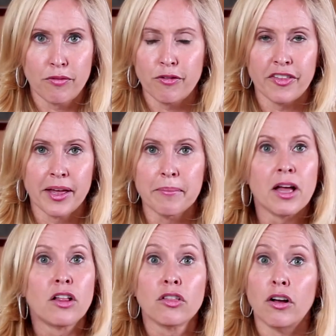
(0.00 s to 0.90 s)
for them.
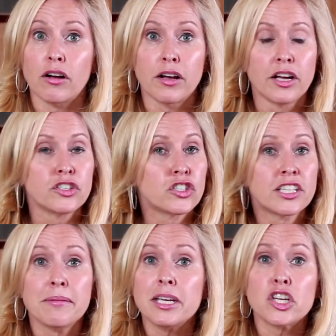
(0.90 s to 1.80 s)
Look, just
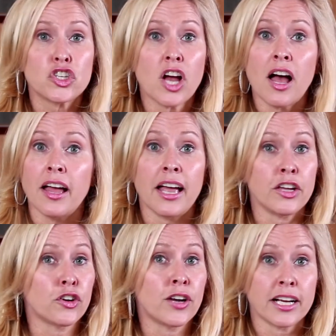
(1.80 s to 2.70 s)
give me a shot at
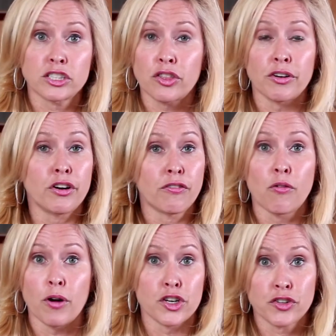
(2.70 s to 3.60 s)
your next 3 or
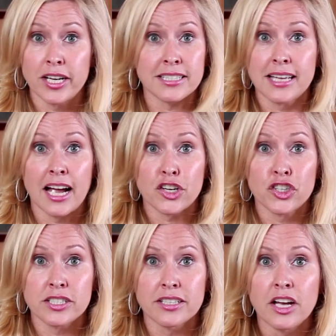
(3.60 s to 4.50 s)
4
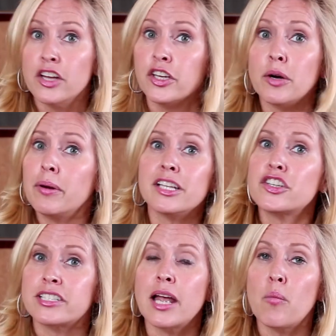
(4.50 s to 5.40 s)
transactions. You don't want to
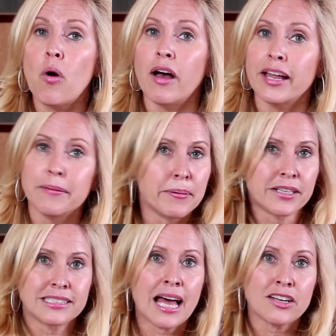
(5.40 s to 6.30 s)
just say one
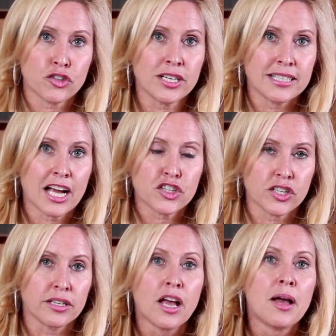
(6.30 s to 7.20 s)
because that
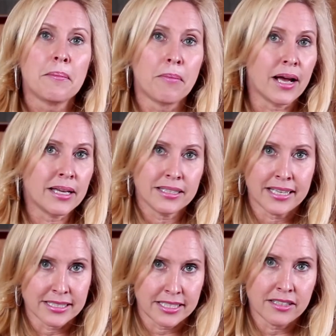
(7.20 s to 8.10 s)
transaction might
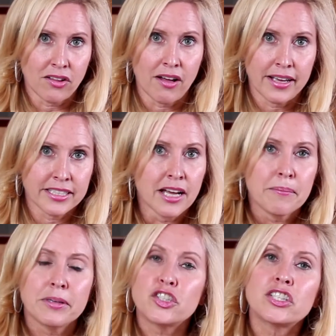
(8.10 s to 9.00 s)
get declined,
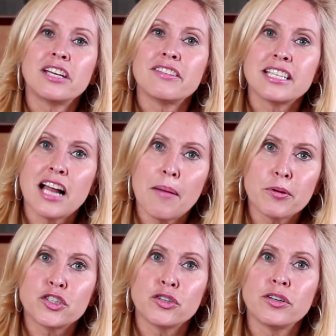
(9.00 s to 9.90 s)
but just give us an
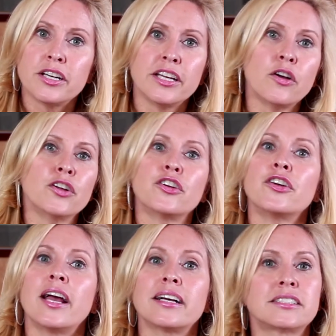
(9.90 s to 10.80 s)
opportunity on your
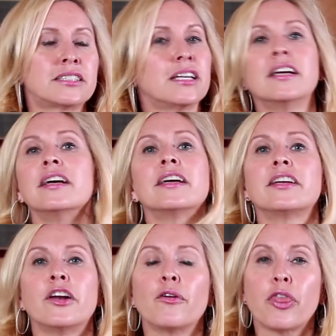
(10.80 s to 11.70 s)
next
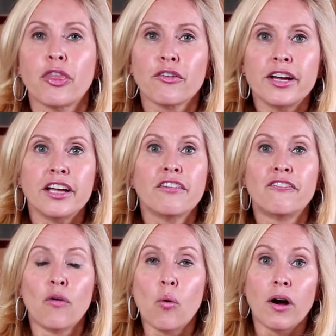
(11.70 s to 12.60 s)
3,
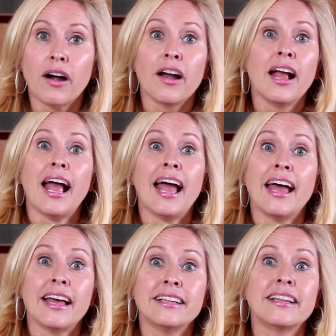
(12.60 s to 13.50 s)
4,
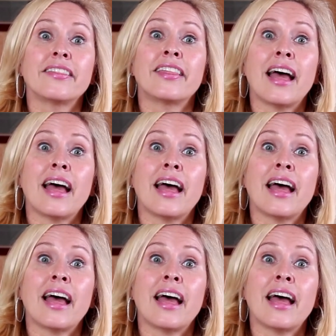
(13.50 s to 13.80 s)
and